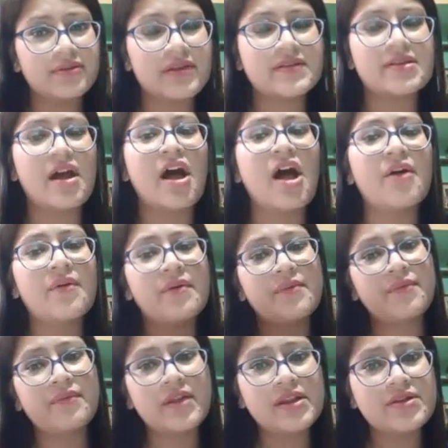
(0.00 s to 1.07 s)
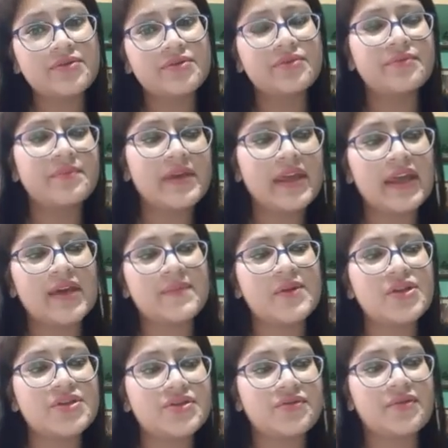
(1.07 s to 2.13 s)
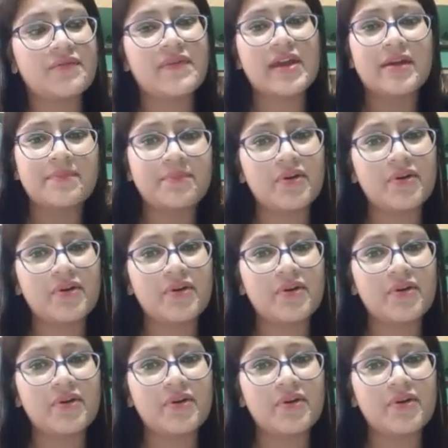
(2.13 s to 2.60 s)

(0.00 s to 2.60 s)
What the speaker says: Okay, so how will you be able to